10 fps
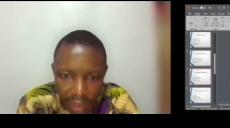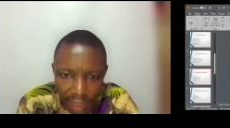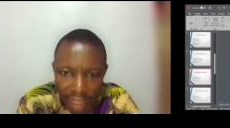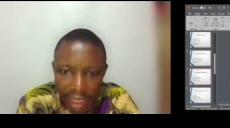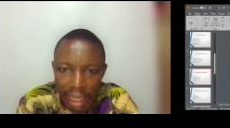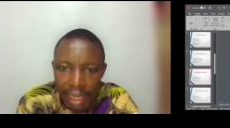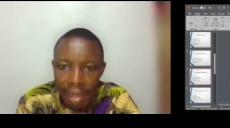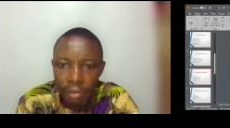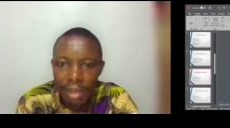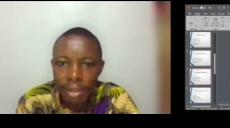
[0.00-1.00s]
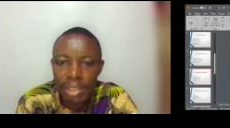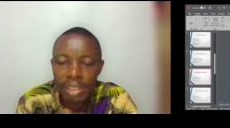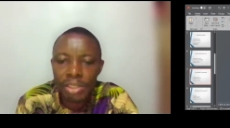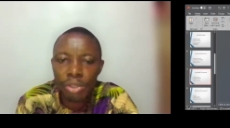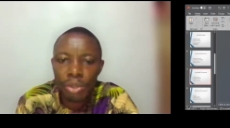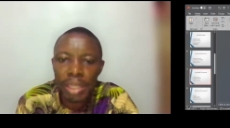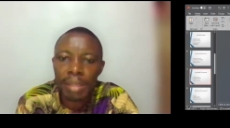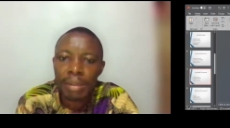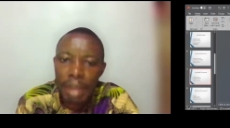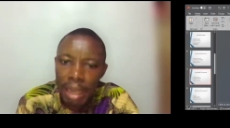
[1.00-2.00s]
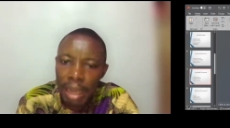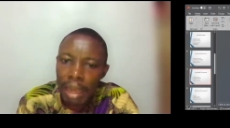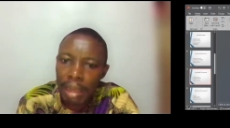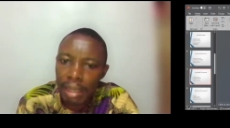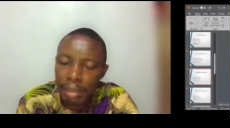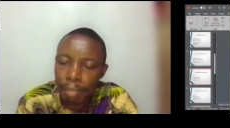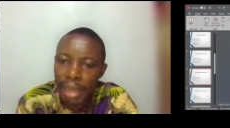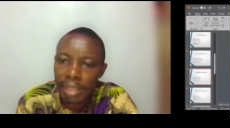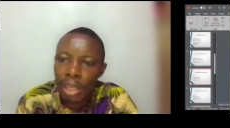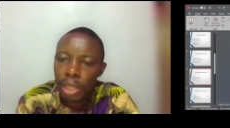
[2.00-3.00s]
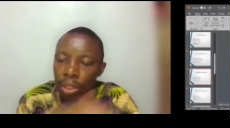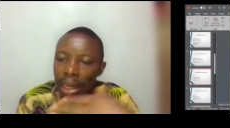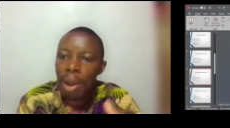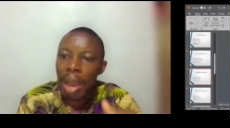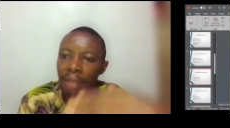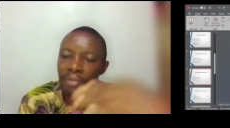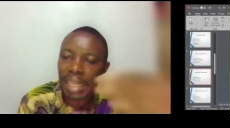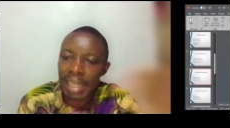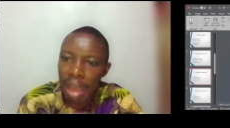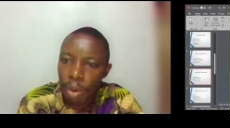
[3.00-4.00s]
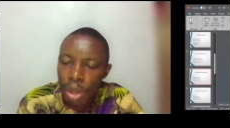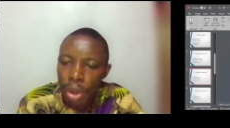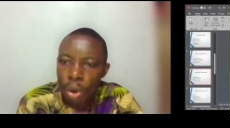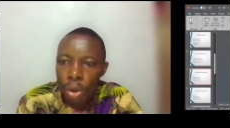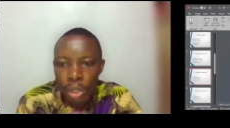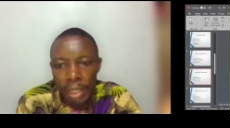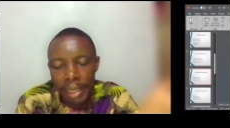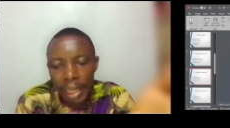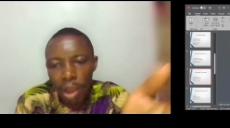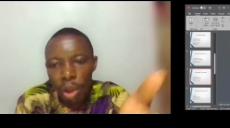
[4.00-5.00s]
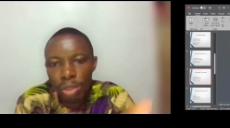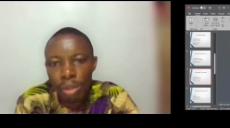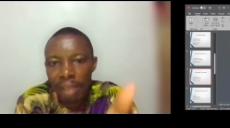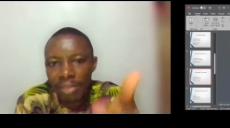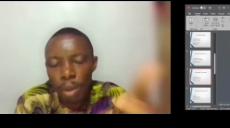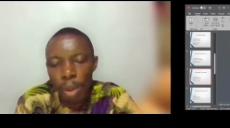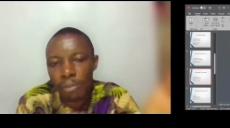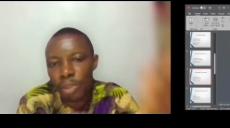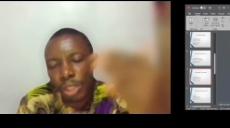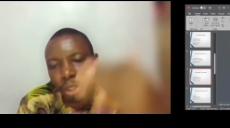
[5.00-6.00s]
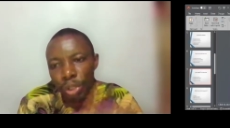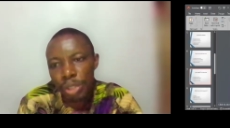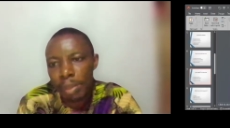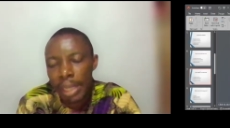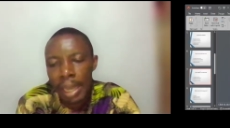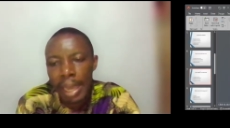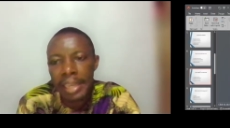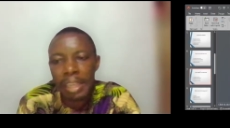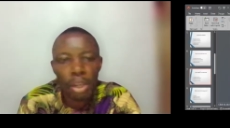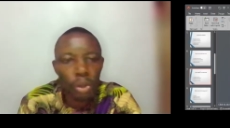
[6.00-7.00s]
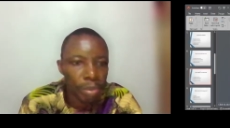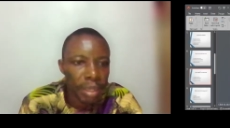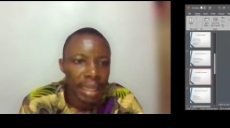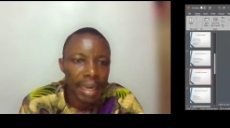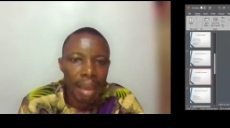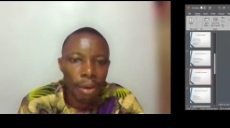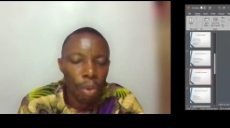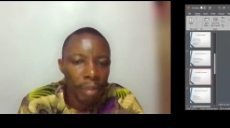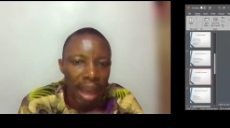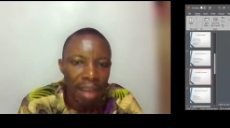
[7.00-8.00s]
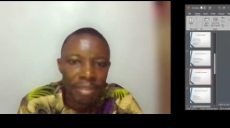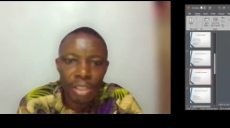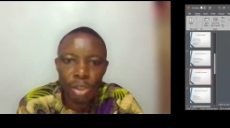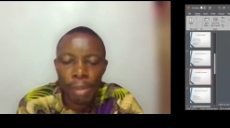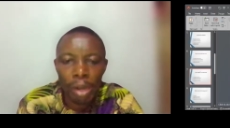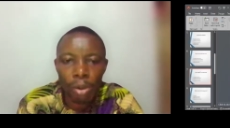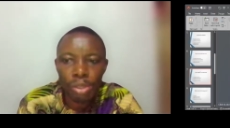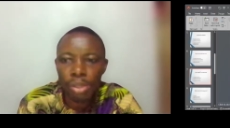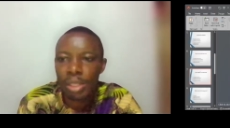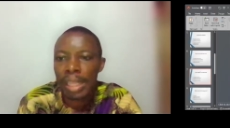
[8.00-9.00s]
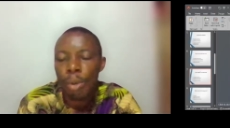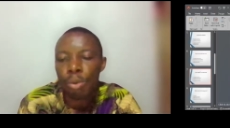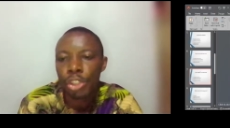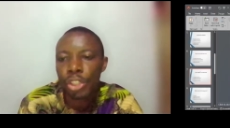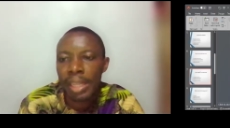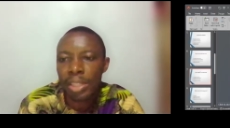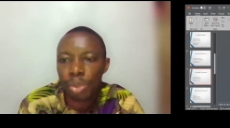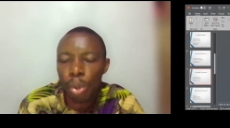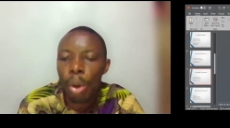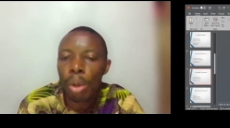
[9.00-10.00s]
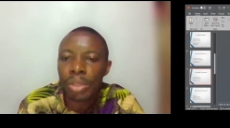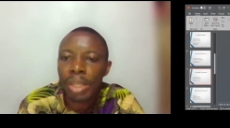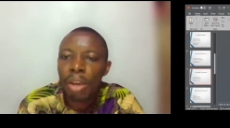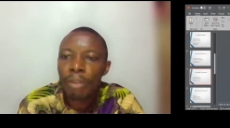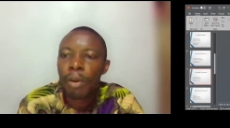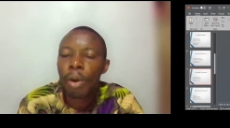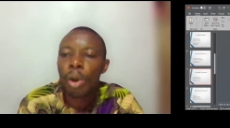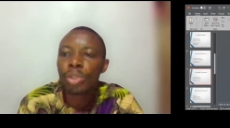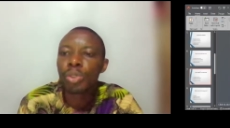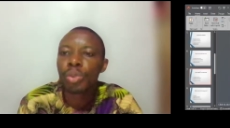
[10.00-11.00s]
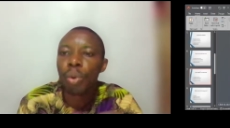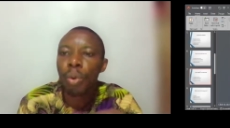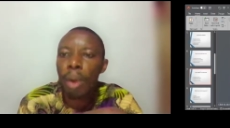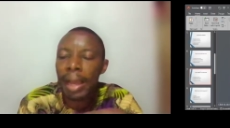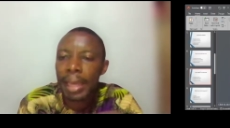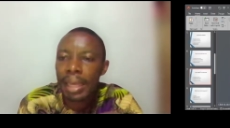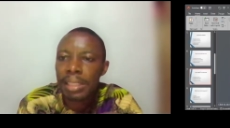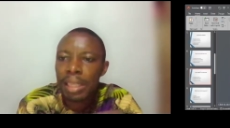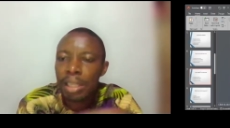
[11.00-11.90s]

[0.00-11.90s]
Then evaluating training impact. Now, in the course of, after we have done recruitment, now any recruitment that I will be having in normal consulting, I will share it to us for us to go ahead,